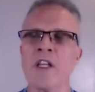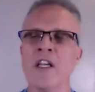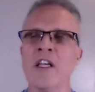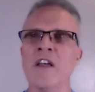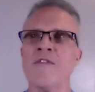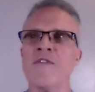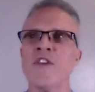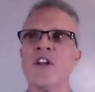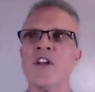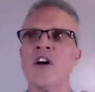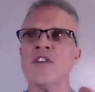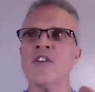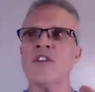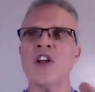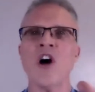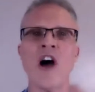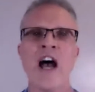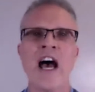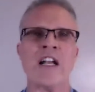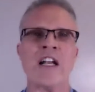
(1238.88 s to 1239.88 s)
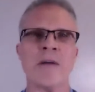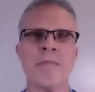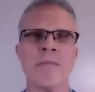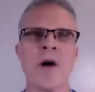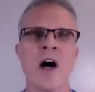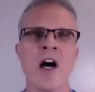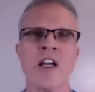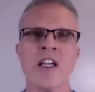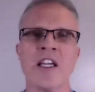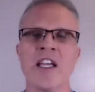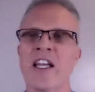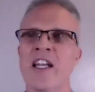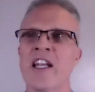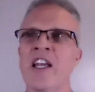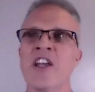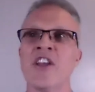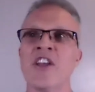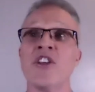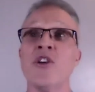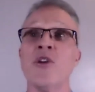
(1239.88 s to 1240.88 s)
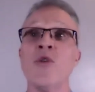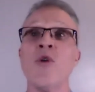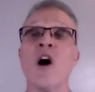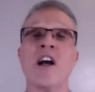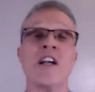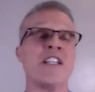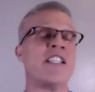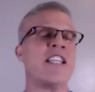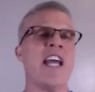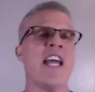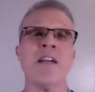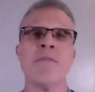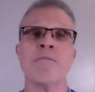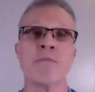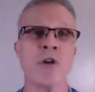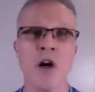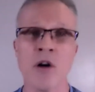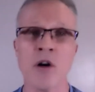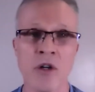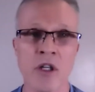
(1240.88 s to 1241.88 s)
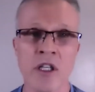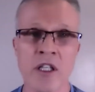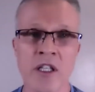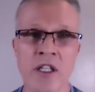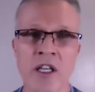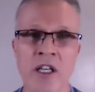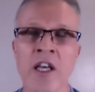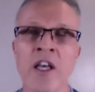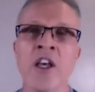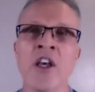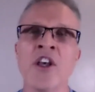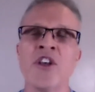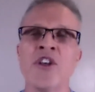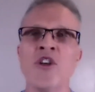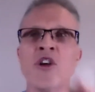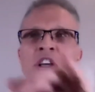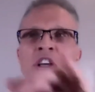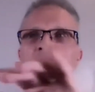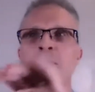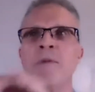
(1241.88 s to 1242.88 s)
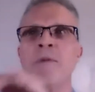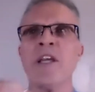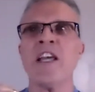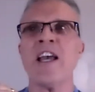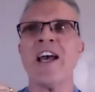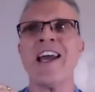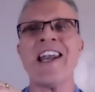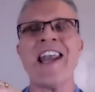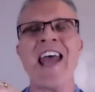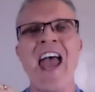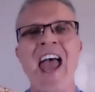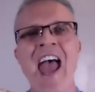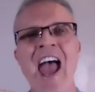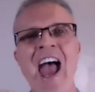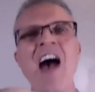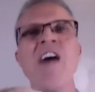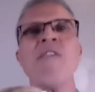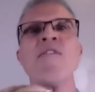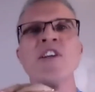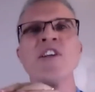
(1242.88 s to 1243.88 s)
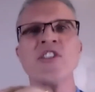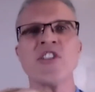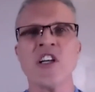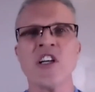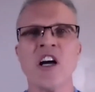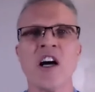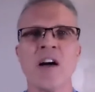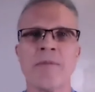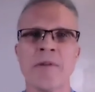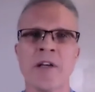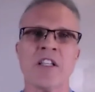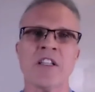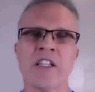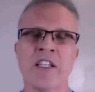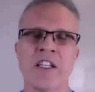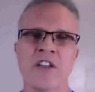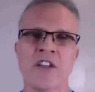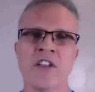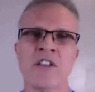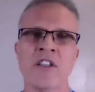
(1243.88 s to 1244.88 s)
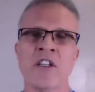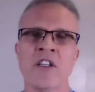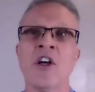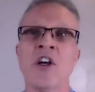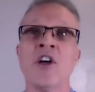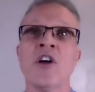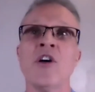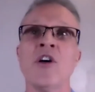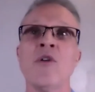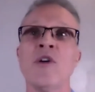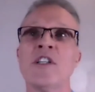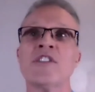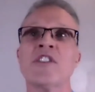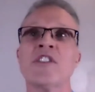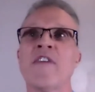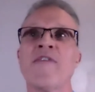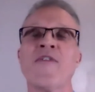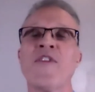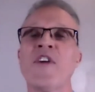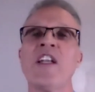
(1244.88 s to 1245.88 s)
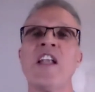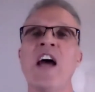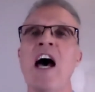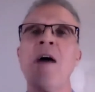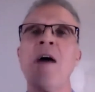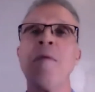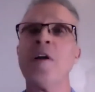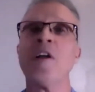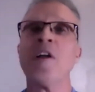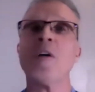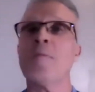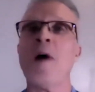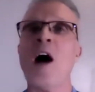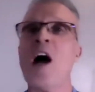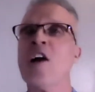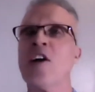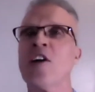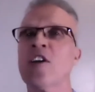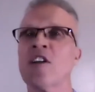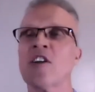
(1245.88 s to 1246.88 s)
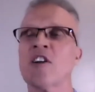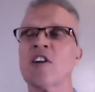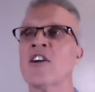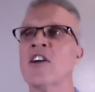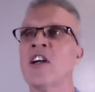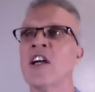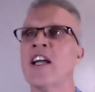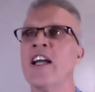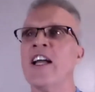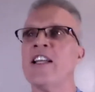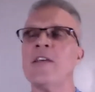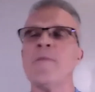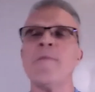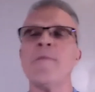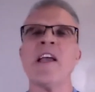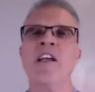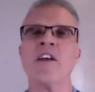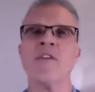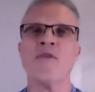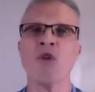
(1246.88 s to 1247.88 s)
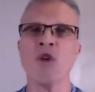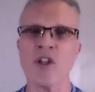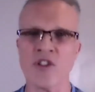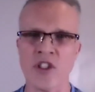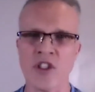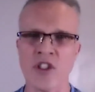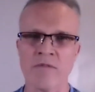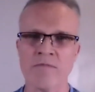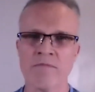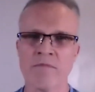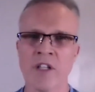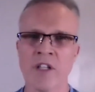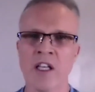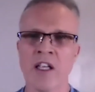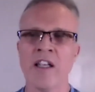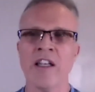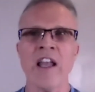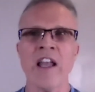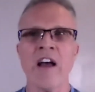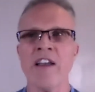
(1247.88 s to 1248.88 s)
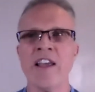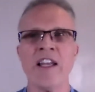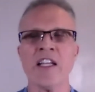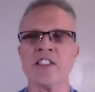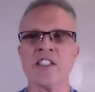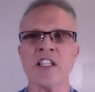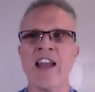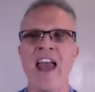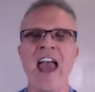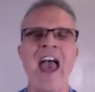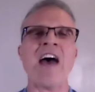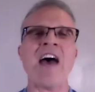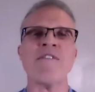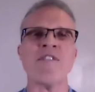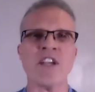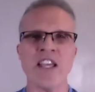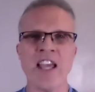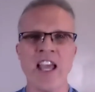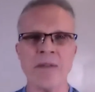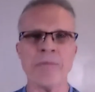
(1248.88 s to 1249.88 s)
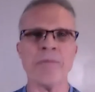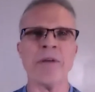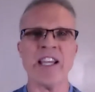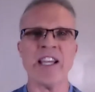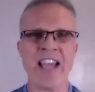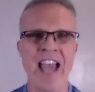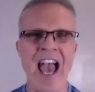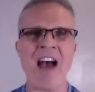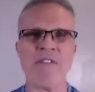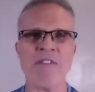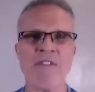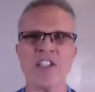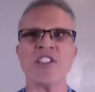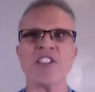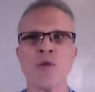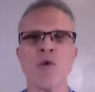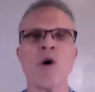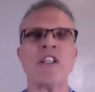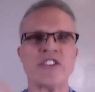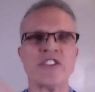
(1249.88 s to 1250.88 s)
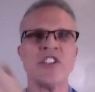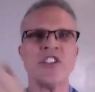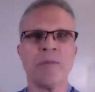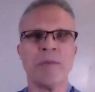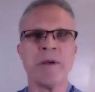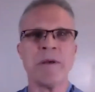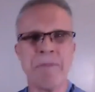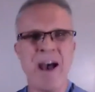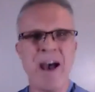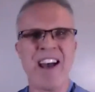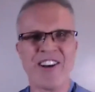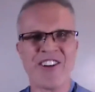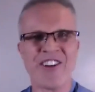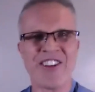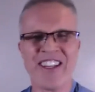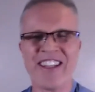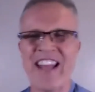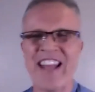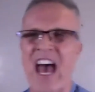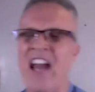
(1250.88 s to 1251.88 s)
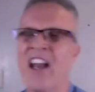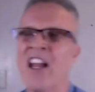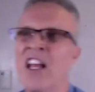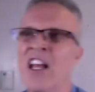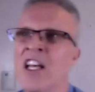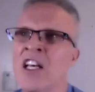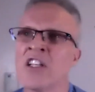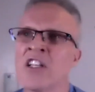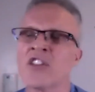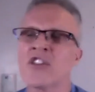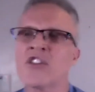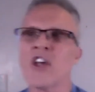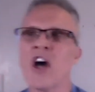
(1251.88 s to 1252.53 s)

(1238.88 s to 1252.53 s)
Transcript: If you don't know how to market, you are dead broke. You could be an average carpet cleaner who is a phenomenal marketer and you make a fortune. Now, he doesn't advocate being average, he wants you to be better than that. Yes.